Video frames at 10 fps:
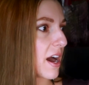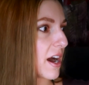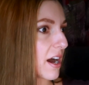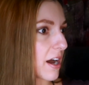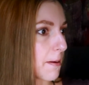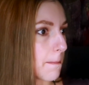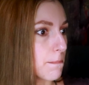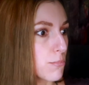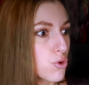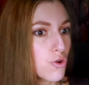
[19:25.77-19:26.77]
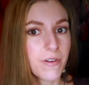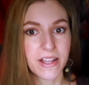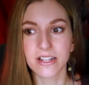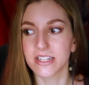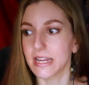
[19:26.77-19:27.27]

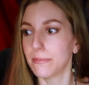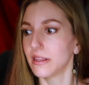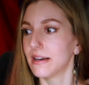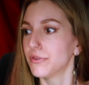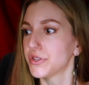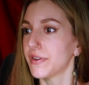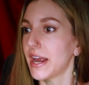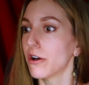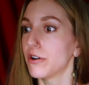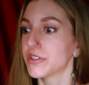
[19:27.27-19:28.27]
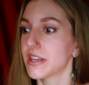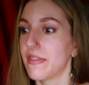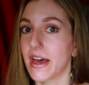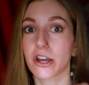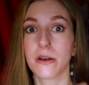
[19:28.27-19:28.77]
moving the deeper levels of Eros,
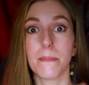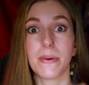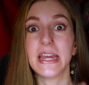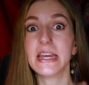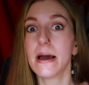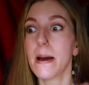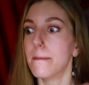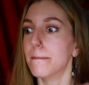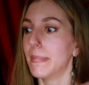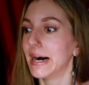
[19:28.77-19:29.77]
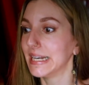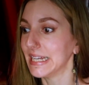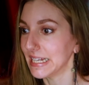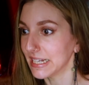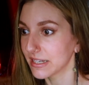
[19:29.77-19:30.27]
and that can be
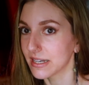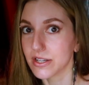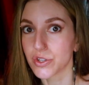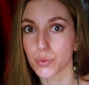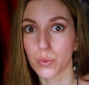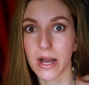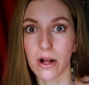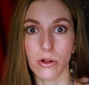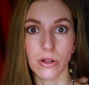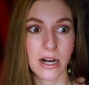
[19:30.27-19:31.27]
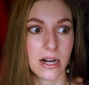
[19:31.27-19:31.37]
money as well.